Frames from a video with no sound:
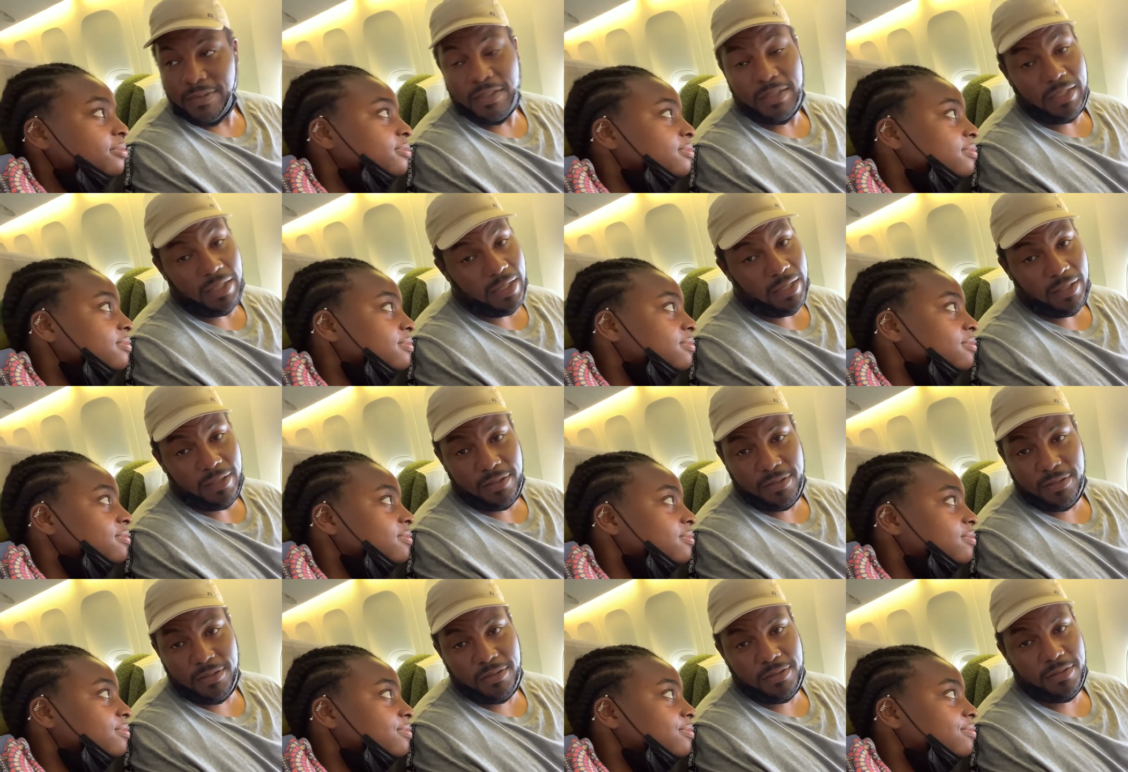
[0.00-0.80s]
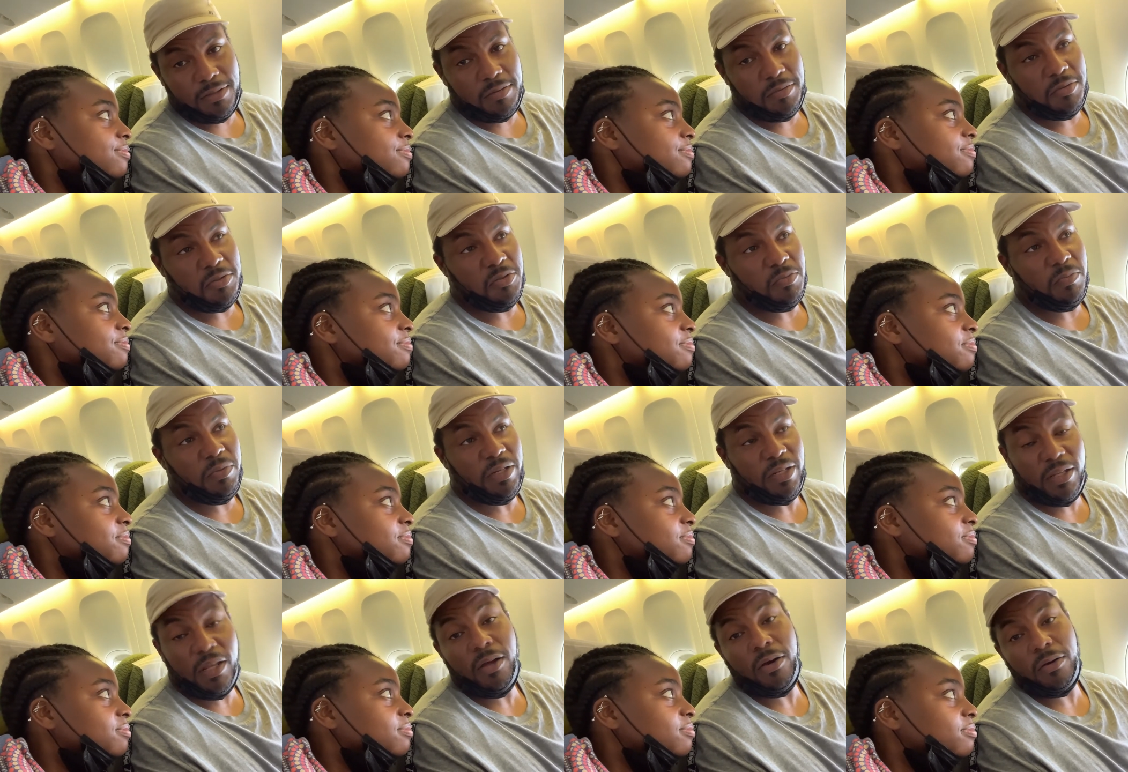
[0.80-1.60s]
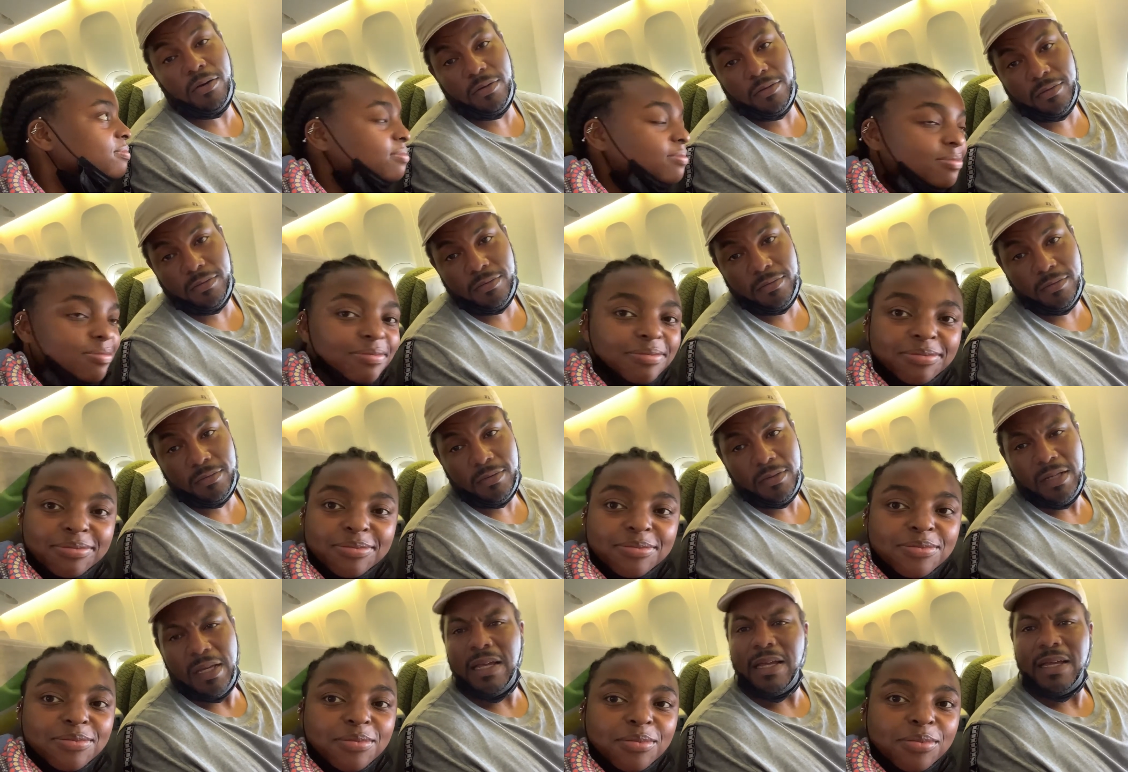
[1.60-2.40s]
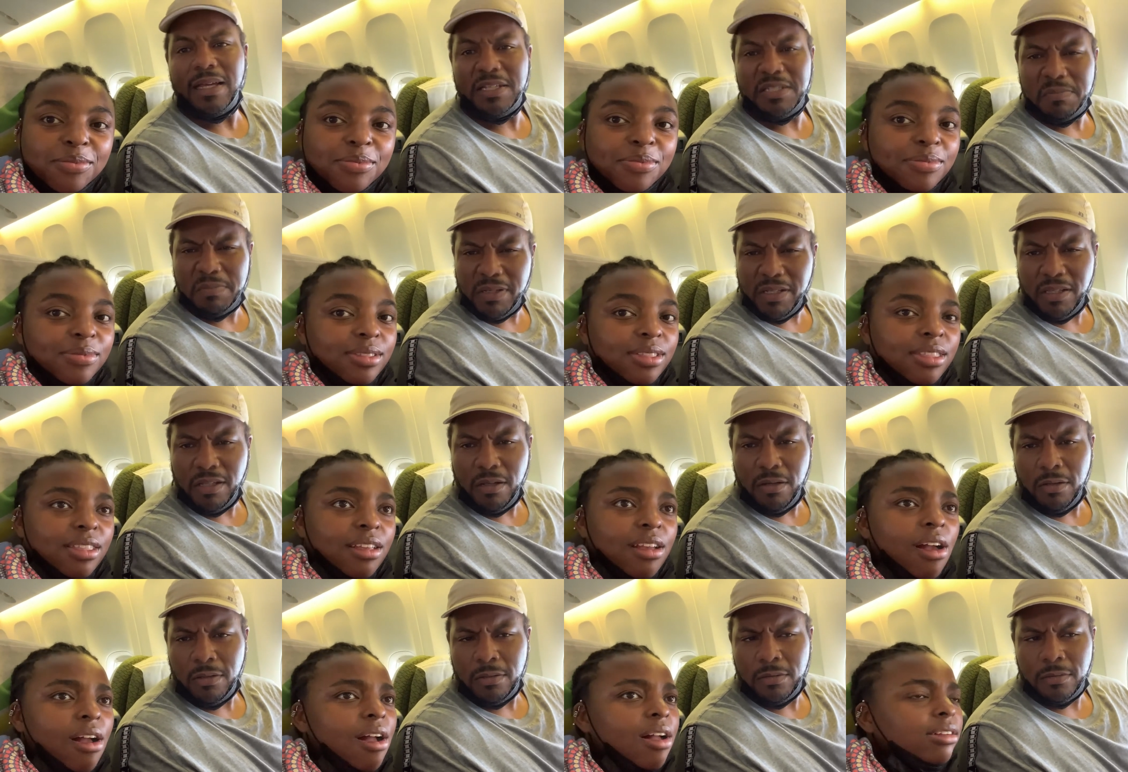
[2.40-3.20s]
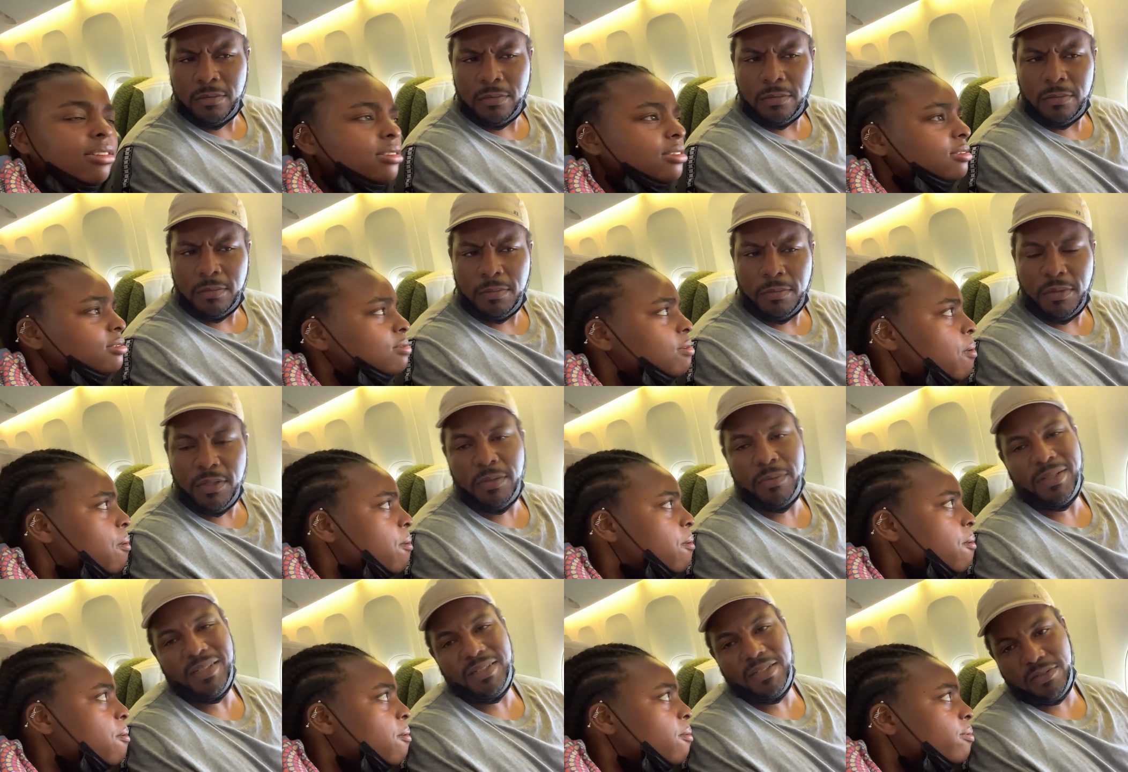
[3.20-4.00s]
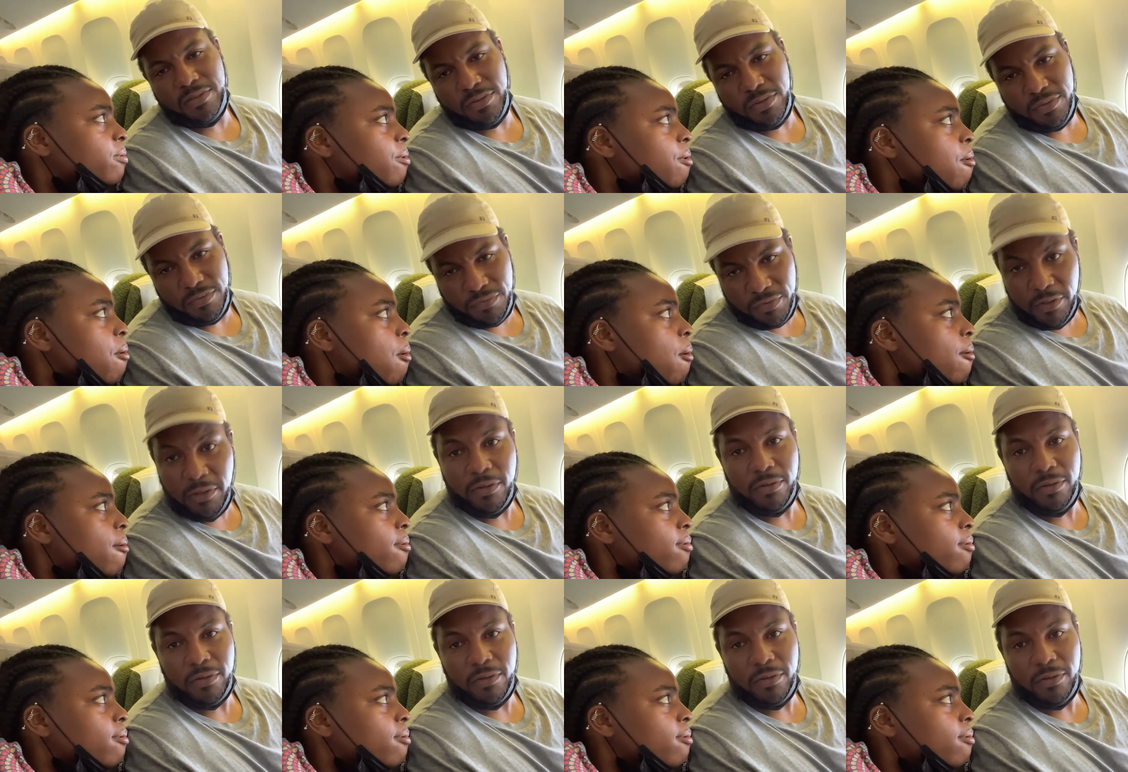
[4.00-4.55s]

Speaker 1: Yes, it's been long. It's been long, But it really doesn't feel